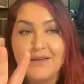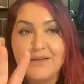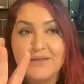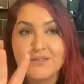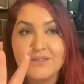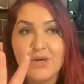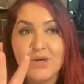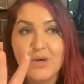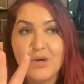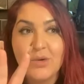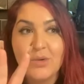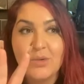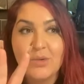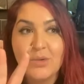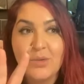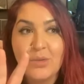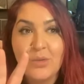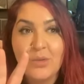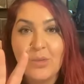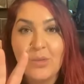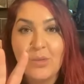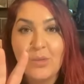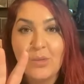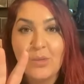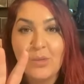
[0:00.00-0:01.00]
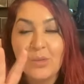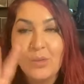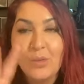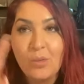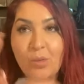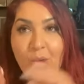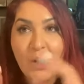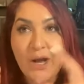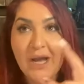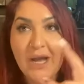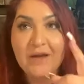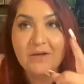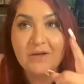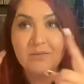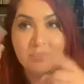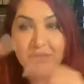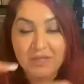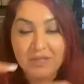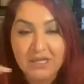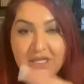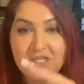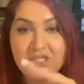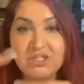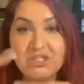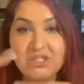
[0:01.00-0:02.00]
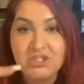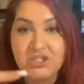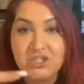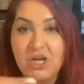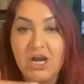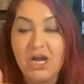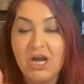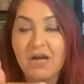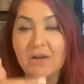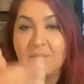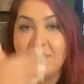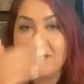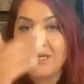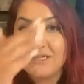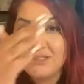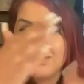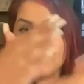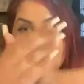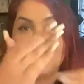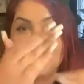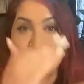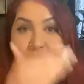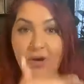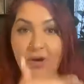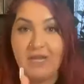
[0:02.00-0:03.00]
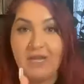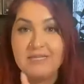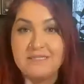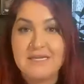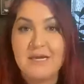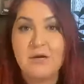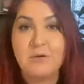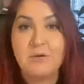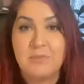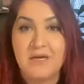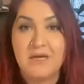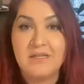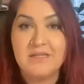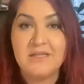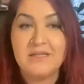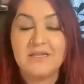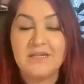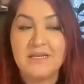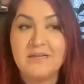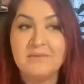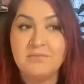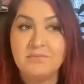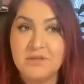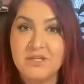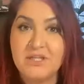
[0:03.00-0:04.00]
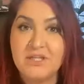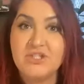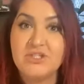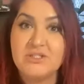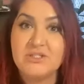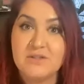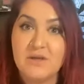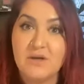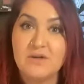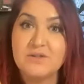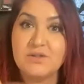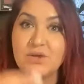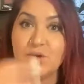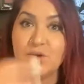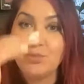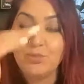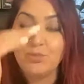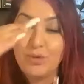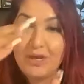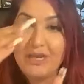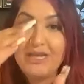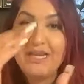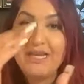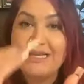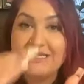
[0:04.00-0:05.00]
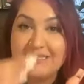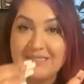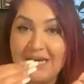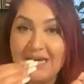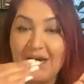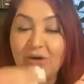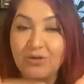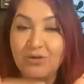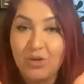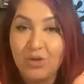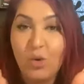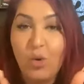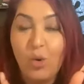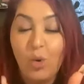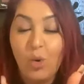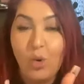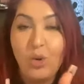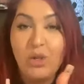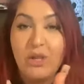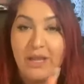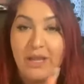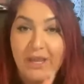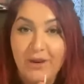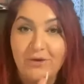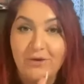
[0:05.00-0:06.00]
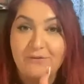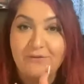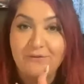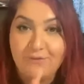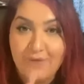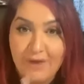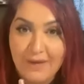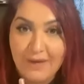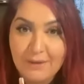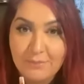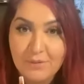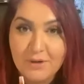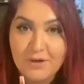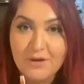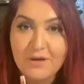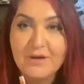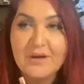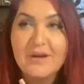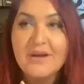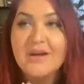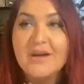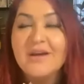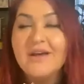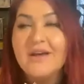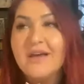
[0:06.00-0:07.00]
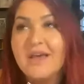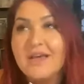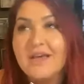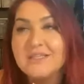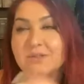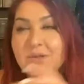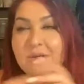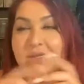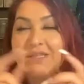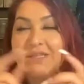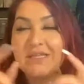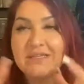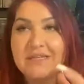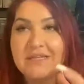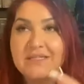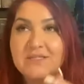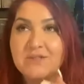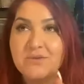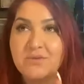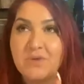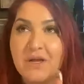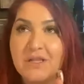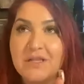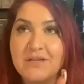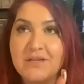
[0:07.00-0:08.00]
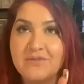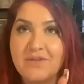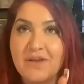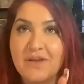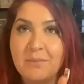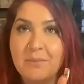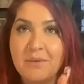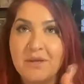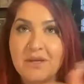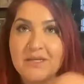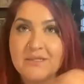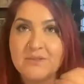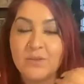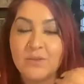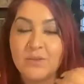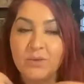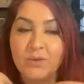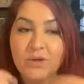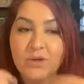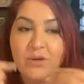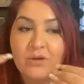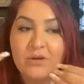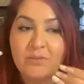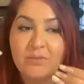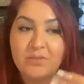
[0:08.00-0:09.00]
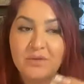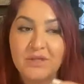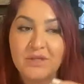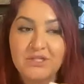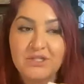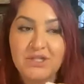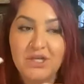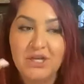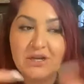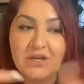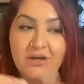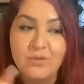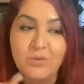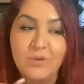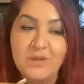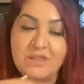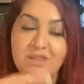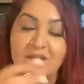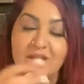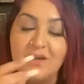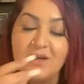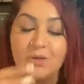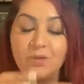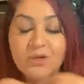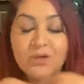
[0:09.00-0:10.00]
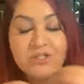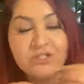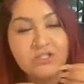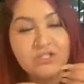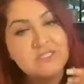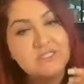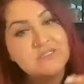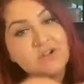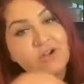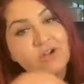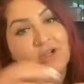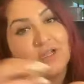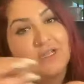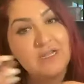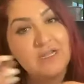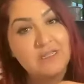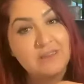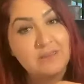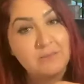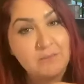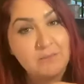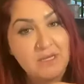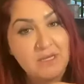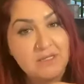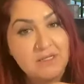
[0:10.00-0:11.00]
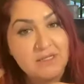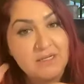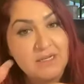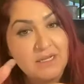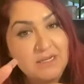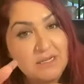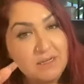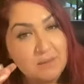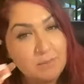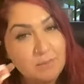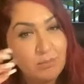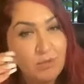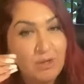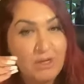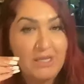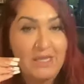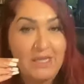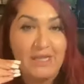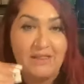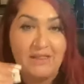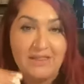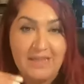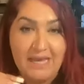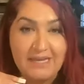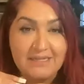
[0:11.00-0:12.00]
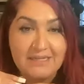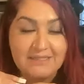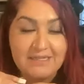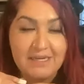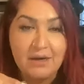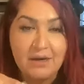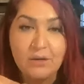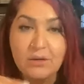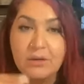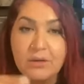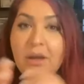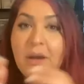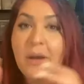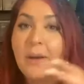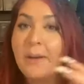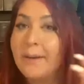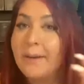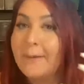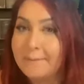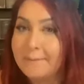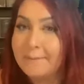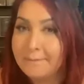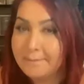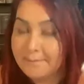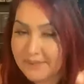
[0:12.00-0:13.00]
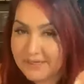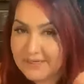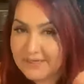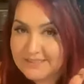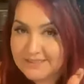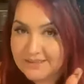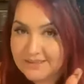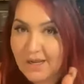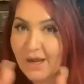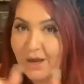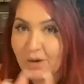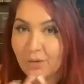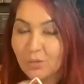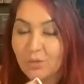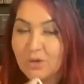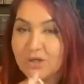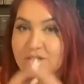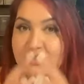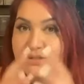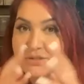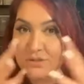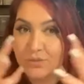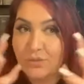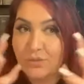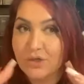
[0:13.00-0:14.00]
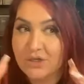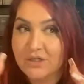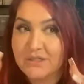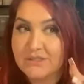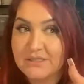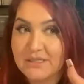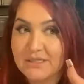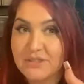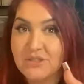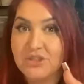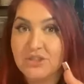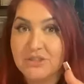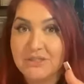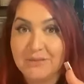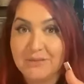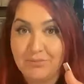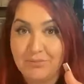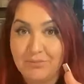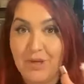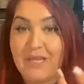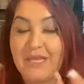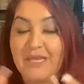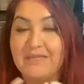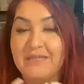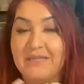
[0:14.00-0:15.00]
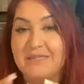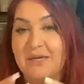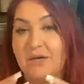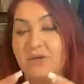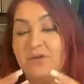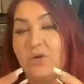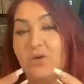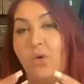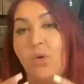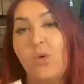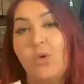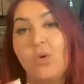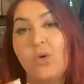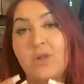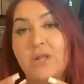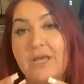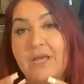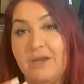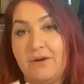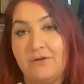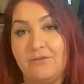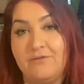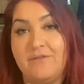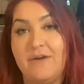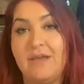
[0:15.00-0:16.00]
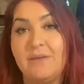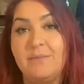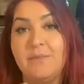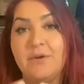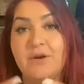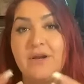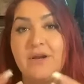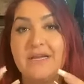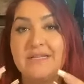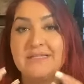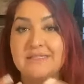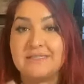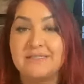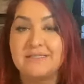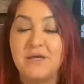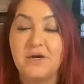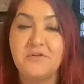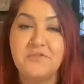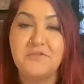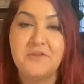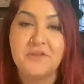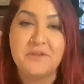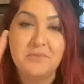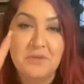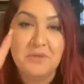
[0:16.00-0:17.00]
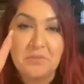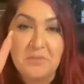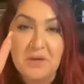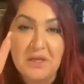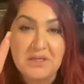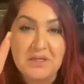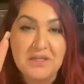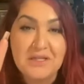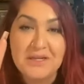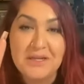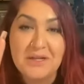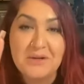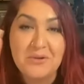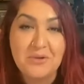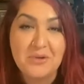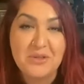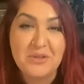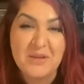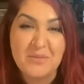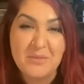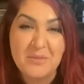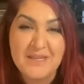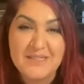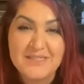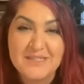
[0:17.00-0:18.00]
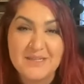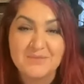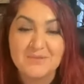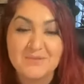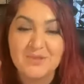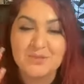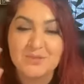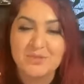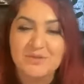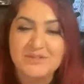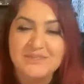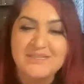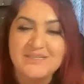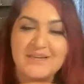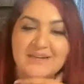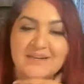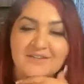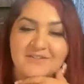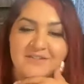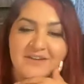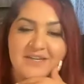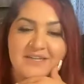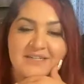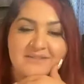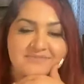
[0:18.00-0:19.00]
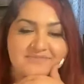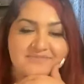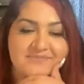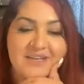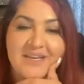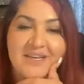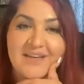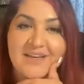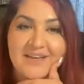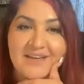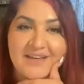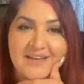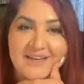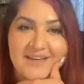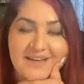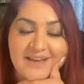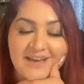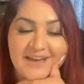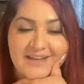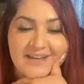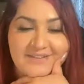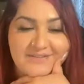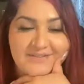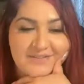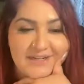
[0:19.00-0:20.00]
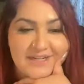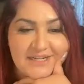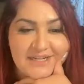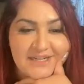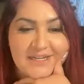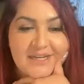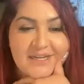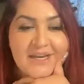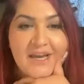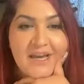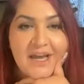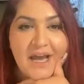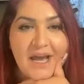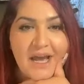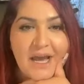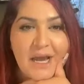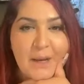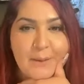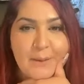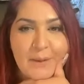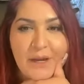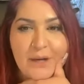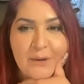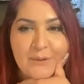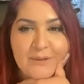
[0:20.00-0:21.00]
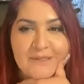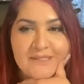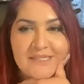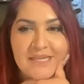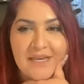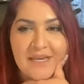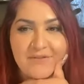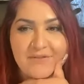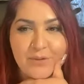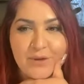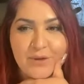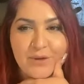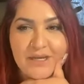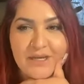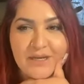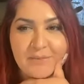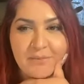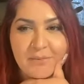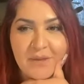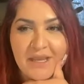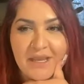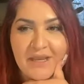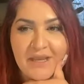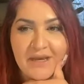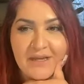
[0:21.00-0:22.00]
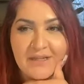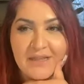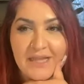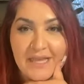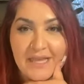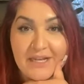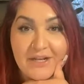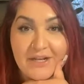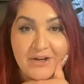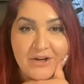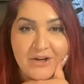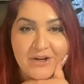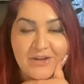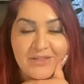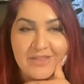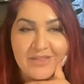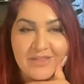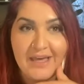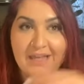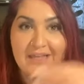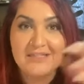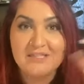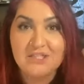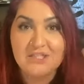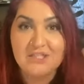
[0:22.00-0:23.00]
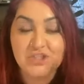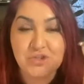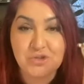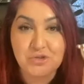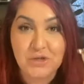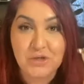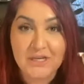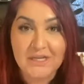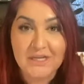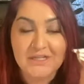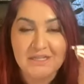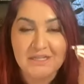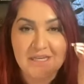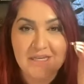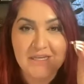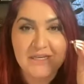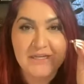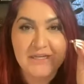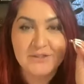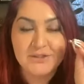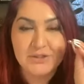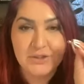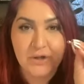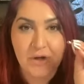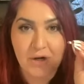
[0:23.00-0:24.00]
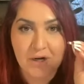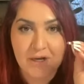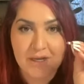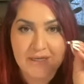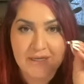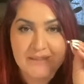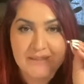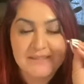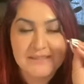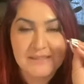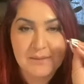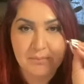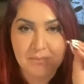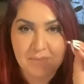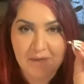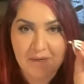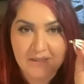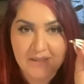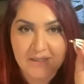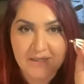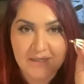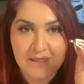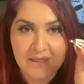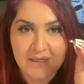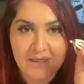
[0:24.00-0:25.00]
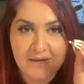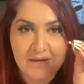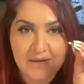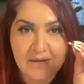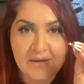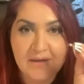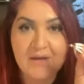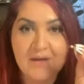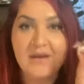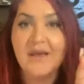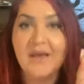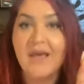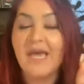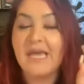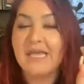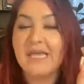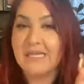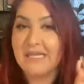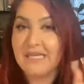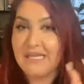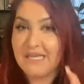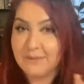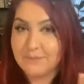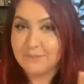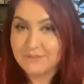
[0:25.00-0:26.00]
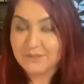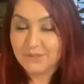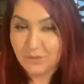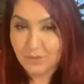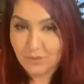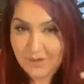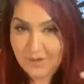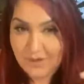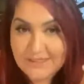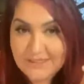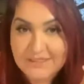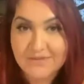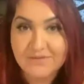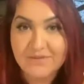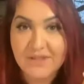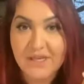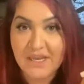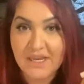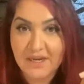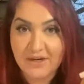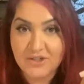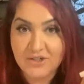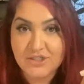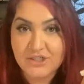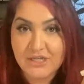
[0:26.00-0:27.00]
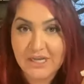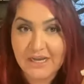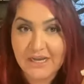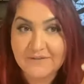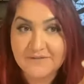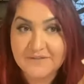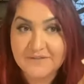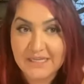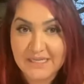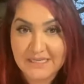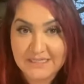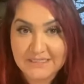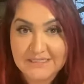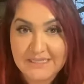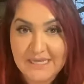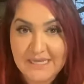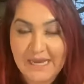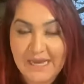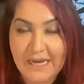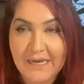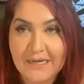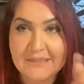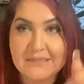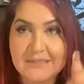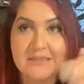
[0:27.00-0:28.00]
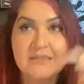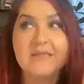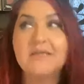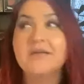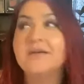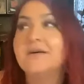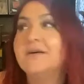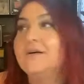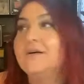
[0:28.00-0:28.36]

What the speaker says: So while bleach's job is to break down melanin, bleach is also breaking down the whole hair fiber. And so I think that's relevant because when we go to bleach hair, we think we're just targeting the melanin and breaking that down, but it's not. We're essentially breaking down the whole hair fiber itself, and the melanin only makes up 2% of it. What a fun. I always say if we could make a lightener that strictly targets melanin and keeps the rest of the hair shaft intact,